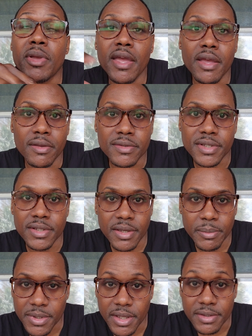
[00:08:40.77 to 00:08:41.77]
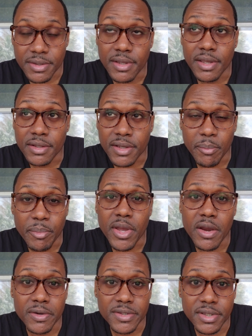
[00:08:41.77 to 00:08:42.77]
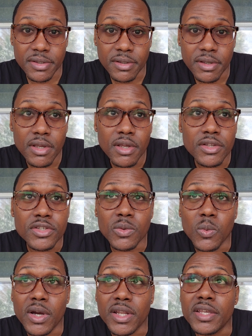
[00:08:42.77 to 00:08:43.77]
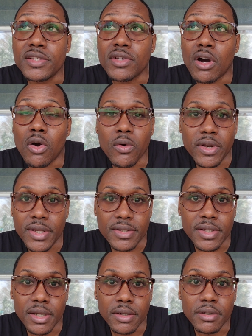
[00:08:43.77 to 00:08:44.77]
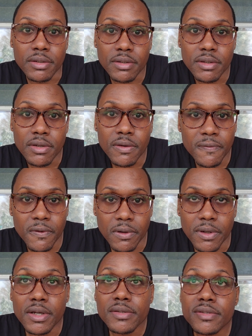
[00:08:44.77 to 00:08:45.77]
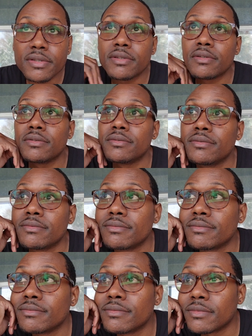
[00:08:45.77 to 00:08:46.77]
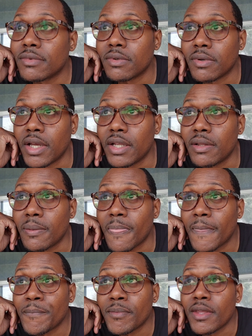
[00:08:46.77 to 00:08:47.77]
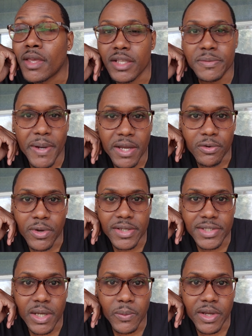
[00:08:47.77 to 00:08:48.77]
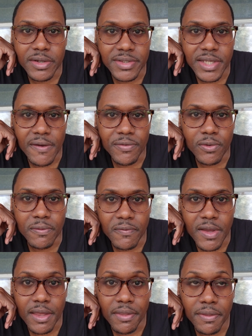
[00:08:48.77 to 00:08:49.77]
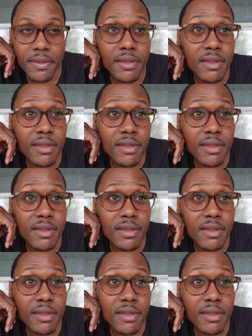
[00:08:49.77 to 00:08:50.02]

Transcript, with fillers: pales in, in, in, comparison to what he's already done for us. Right? It's by grace that we are saved through faith,